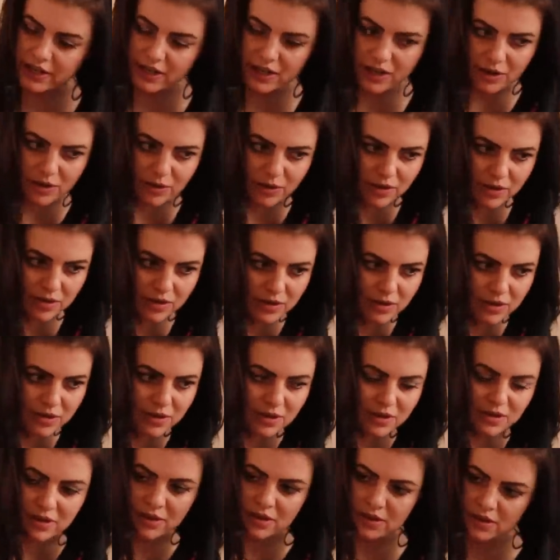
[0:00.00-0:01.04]
know.
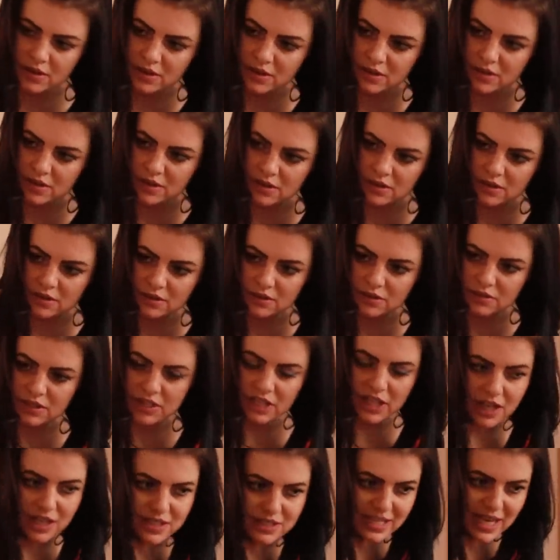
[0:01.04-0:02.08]

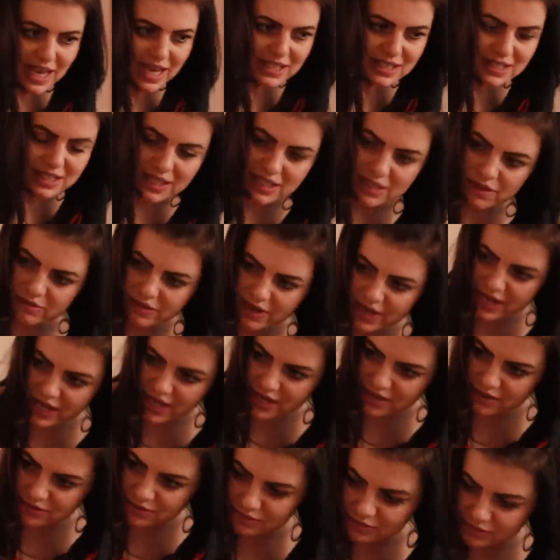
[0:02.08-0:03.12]
The audacity,
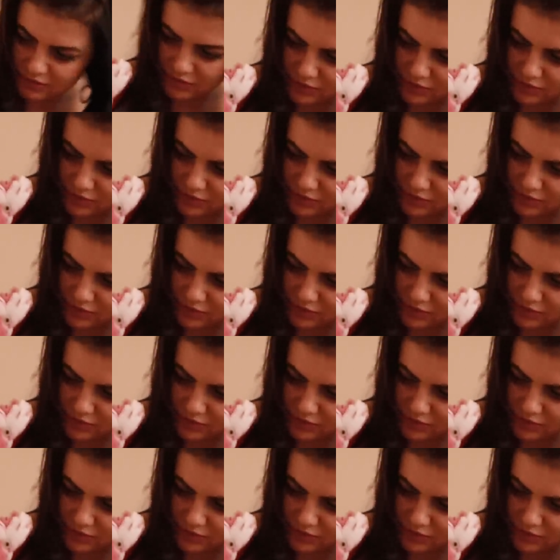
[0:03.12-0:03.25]
right?